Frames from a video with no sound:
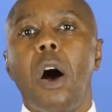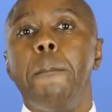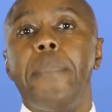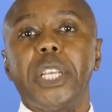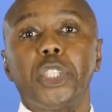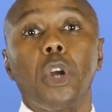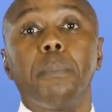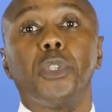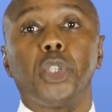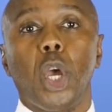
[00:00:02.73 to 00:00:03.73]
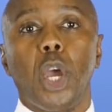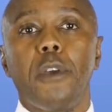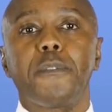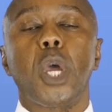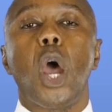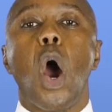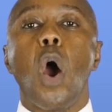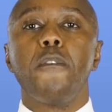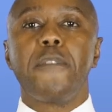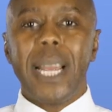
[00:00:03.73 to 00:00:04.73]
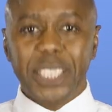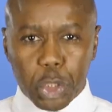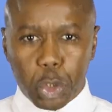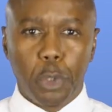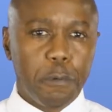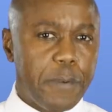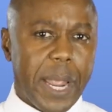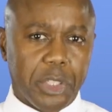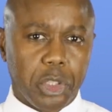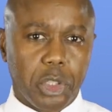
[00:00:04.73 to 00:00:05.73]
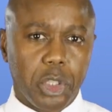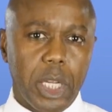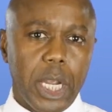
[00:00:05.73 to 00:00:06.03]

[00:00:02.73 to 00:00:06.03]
are best observed over two phases.